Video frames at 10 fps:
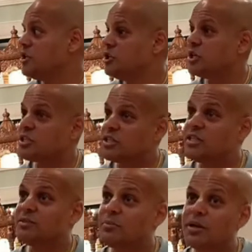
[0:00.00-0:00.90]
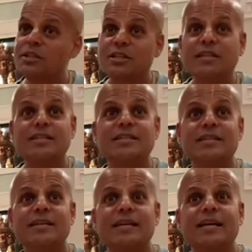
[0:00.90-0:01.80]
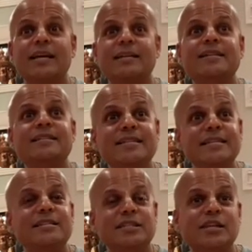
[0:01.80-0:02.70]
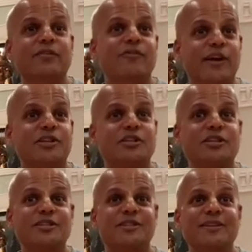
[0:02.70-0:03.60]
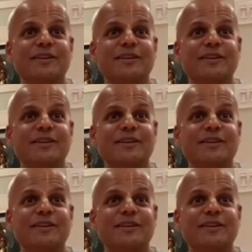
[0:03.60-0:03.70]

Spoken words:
just as much as disease is infectious.